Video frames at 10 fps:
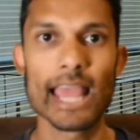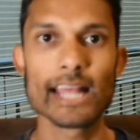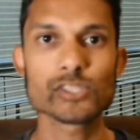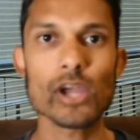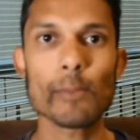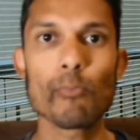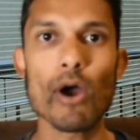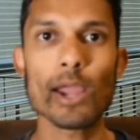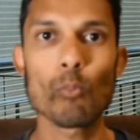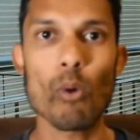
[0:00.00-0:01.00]
It's like
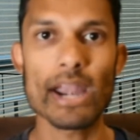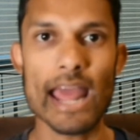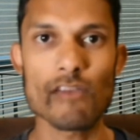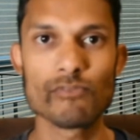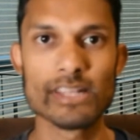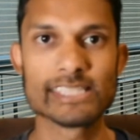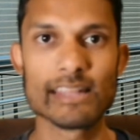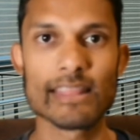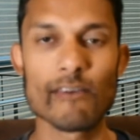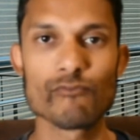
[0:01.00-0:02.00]
buying one app
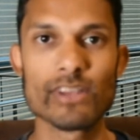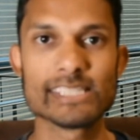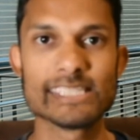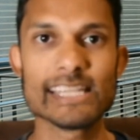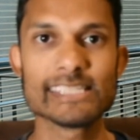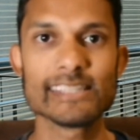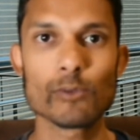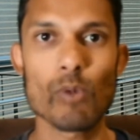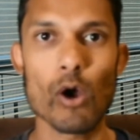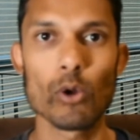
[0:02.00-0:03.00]
that fits decently
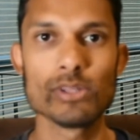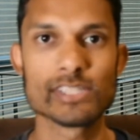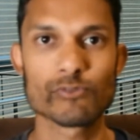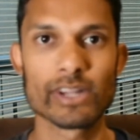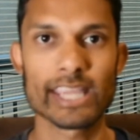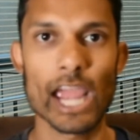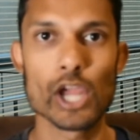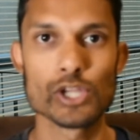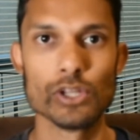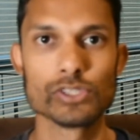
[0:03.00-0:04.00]
well on different
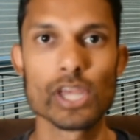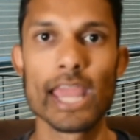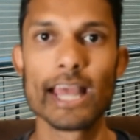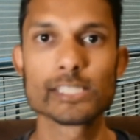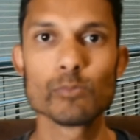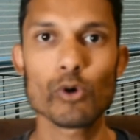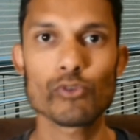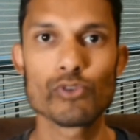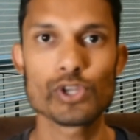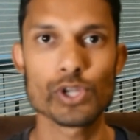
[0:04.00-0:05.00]
occasions. It's more
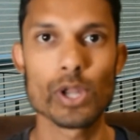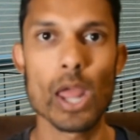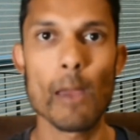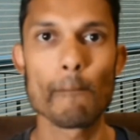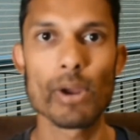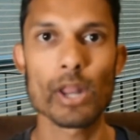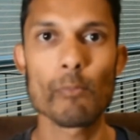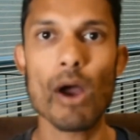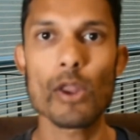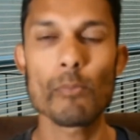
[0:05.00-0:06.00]
efficient, but
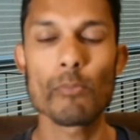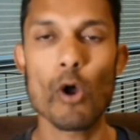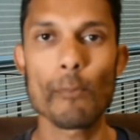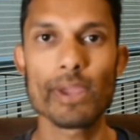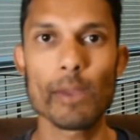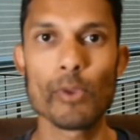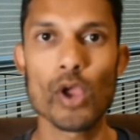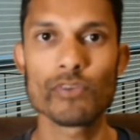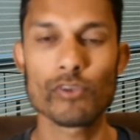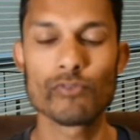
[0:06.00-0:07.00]
it might not be a
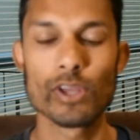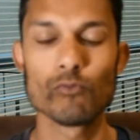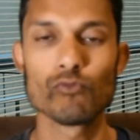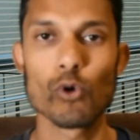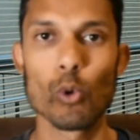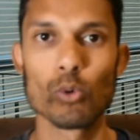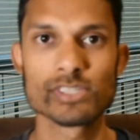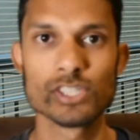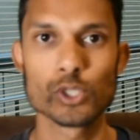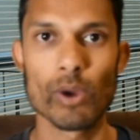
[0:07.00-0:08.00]
perfect fit for all
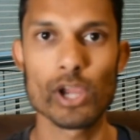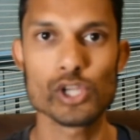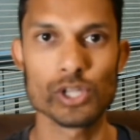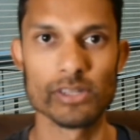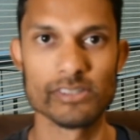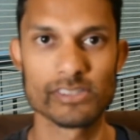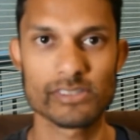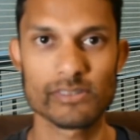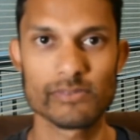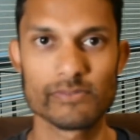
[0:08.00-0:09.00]

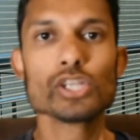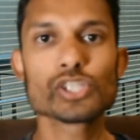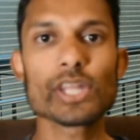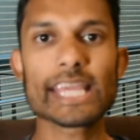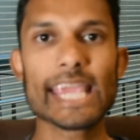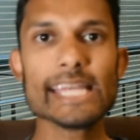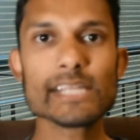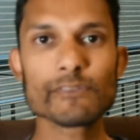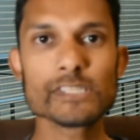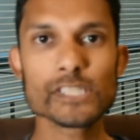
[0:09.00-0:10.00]
situations. So the key
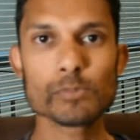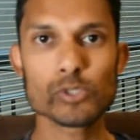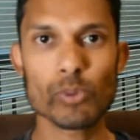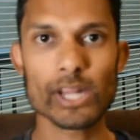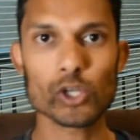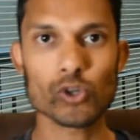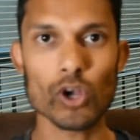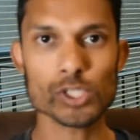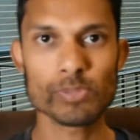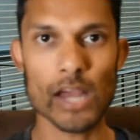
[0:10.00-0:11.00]
differences between
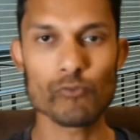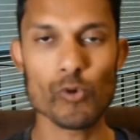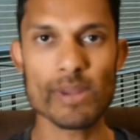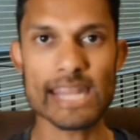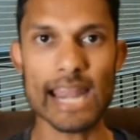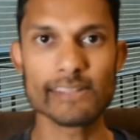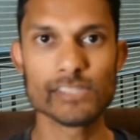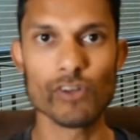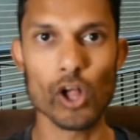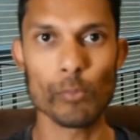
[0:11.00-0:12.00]
cross-platform and native
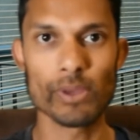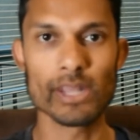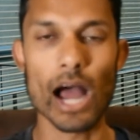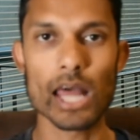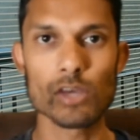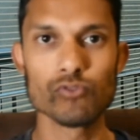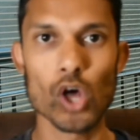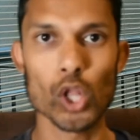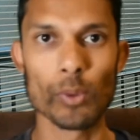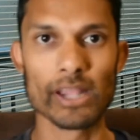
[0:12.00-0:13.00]
development are the
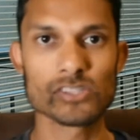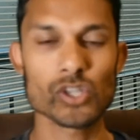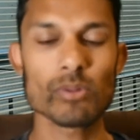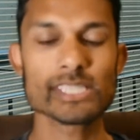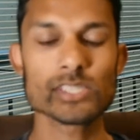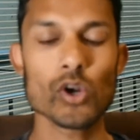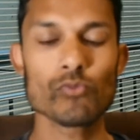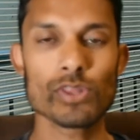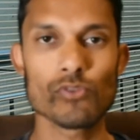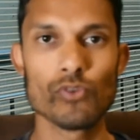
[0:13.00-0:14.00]
following. So let's start
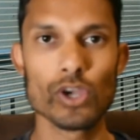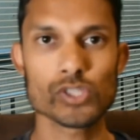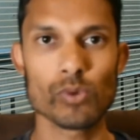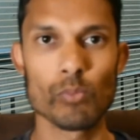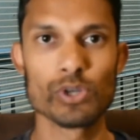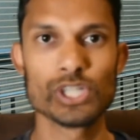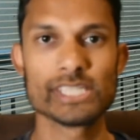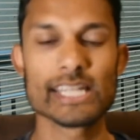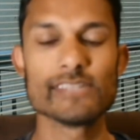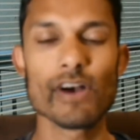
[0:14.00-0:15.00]
off with the first one, which is
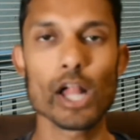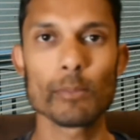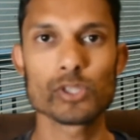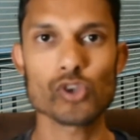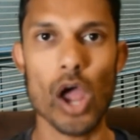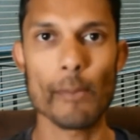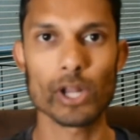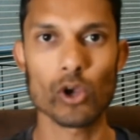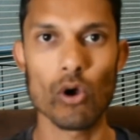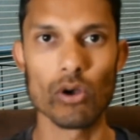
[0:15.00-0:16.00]
the development time
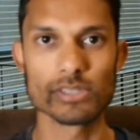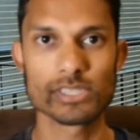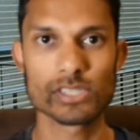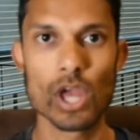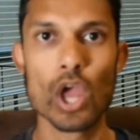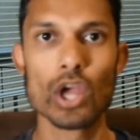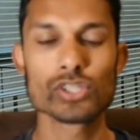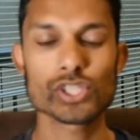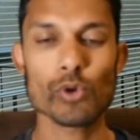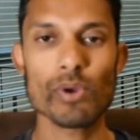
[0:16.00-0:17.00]
and cost.
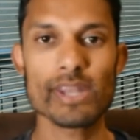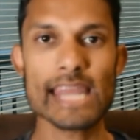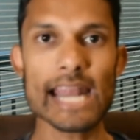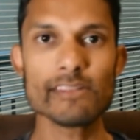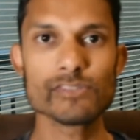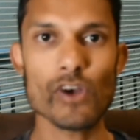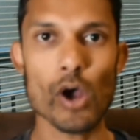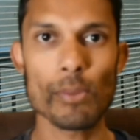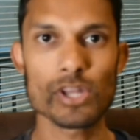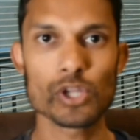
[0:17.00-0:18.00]
So with native
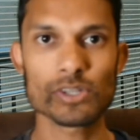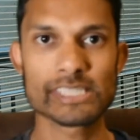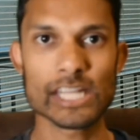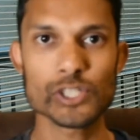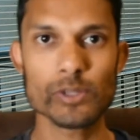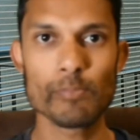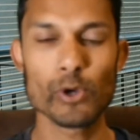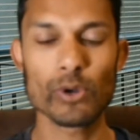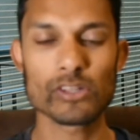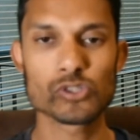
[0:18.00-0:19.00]
development, you're essentially
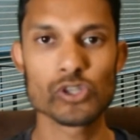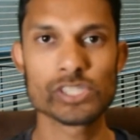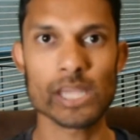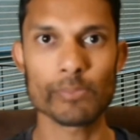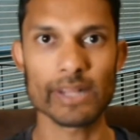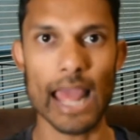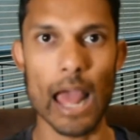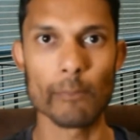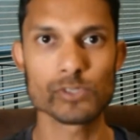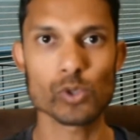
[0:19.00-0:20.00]
building two separate
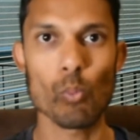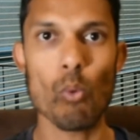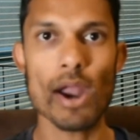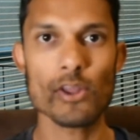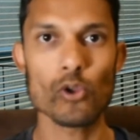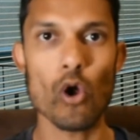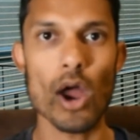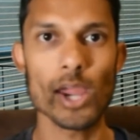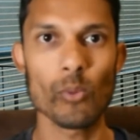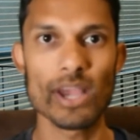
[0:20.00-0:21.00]
apps, one on
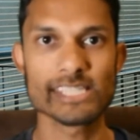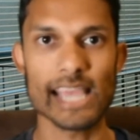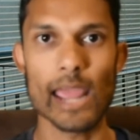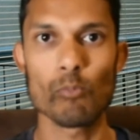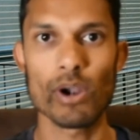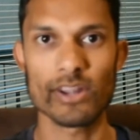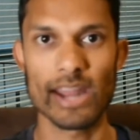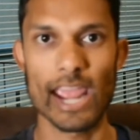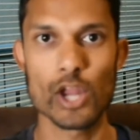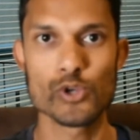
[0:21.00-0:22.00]
iOS and one on
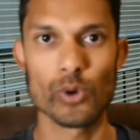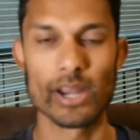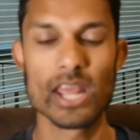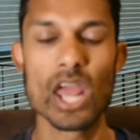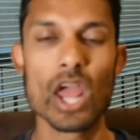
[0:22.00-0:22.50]
Android.